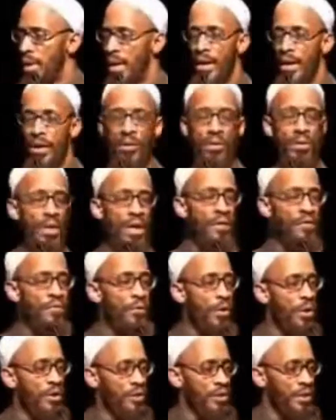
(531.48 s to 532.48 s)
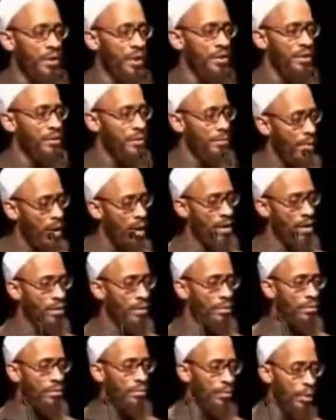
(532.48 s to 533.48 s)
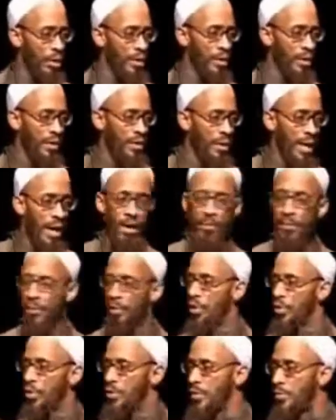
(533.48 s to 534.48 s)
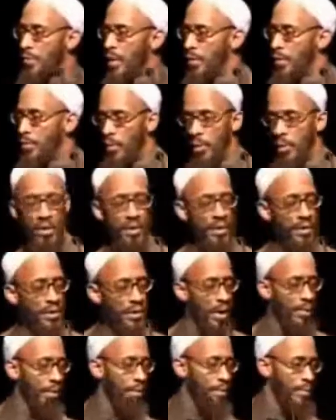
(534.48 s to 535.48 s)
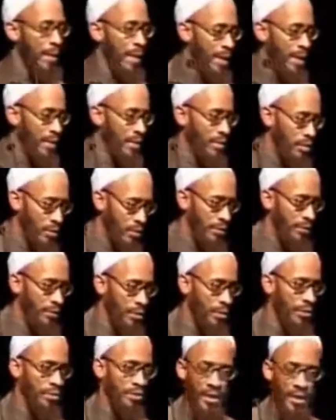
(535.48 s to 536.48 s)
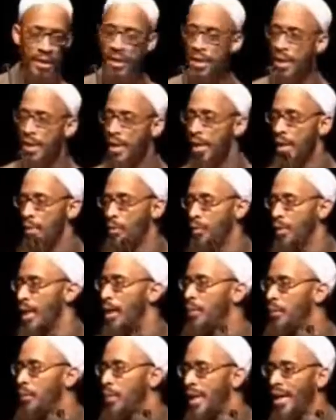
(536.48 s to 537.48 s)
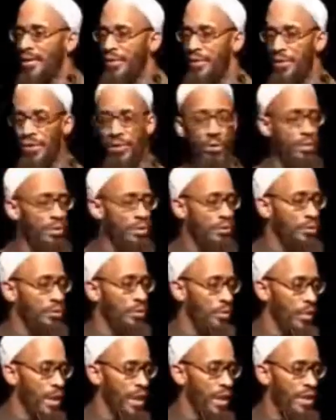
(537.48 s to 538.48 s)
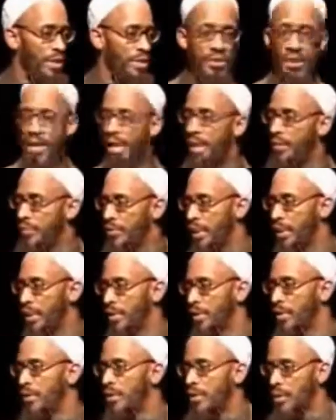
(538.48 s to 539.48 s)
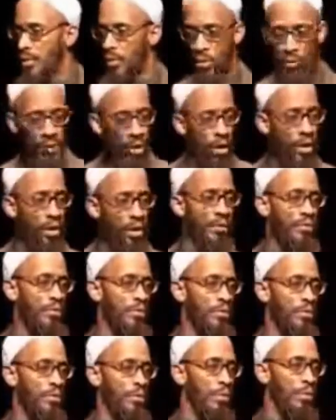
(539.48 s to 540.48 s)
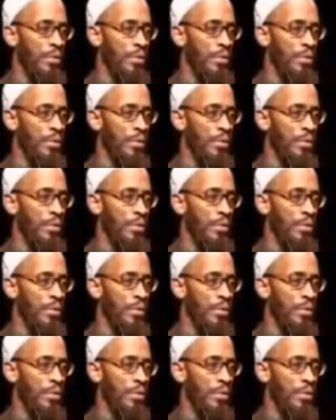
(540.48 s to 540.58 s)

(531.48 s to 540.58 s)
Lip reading: Now, unfortunately, tomorrow morning, I'll be going to Melbourne and coming back on Thursday. And what I would like to do is to arrange to have dinner with all of you